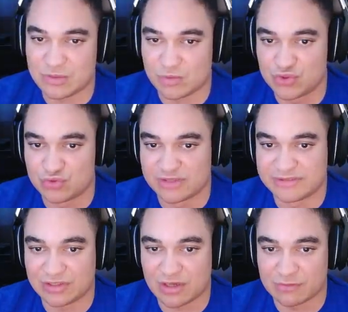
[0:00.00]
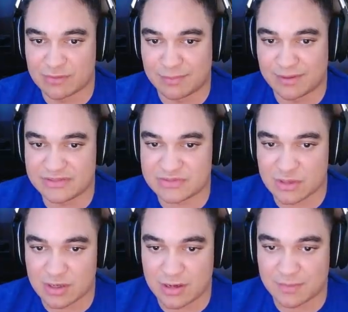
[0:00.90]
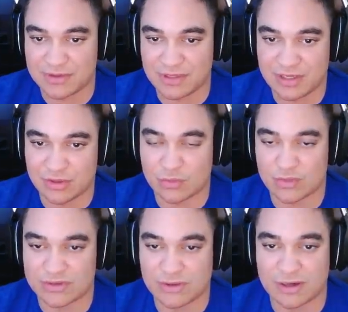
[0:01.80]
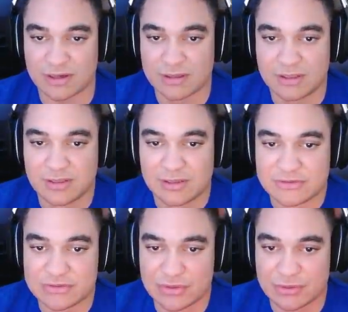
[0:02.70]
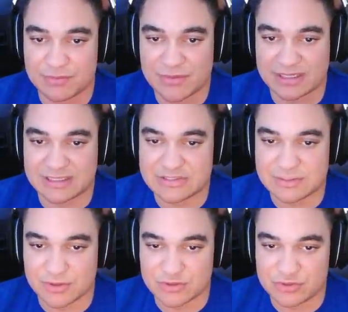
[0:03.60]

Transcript: where you're trying to take cover my buddies that are up in the hill, whatnot. So I can easily punch